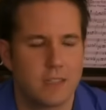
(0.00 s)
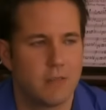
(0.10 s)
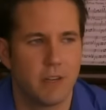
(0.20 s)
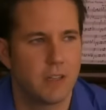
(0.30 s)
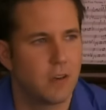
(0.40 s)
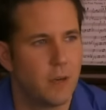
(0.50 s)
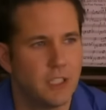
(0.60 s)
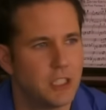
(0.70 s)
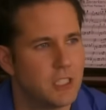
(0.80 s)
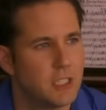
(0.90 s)
the regular
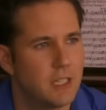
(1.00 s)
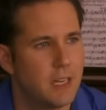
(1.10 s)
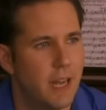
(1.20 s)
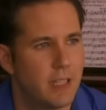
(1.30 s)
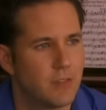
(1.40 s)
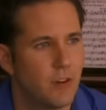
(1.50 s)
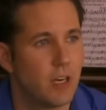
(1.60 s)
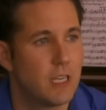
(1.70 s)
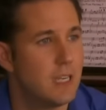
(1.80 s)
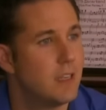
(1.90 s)
questions and then ask for our
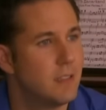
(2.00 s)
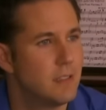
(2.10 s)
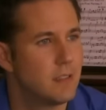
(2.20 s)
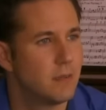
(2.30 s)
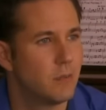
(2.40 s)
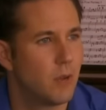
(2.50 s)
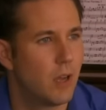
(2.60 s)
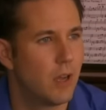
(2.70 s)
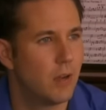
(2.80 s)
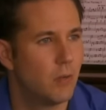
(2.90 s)
keys.
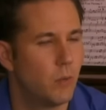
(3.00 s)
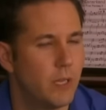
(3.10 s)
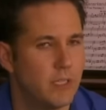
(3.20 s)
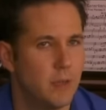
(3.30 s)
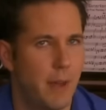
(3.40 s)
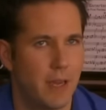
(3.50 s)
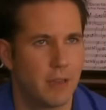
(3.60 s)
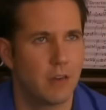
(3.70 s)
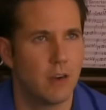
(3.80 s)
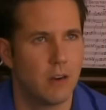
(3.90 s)
Uh, went to the back of
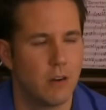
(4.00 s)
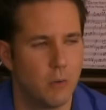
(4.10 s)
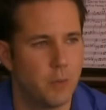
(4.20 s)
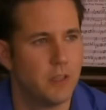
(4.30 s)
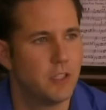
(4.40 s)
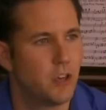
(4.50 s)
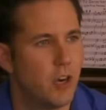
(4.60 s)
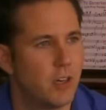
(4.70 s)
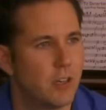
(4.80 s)
the car, opened the trunk.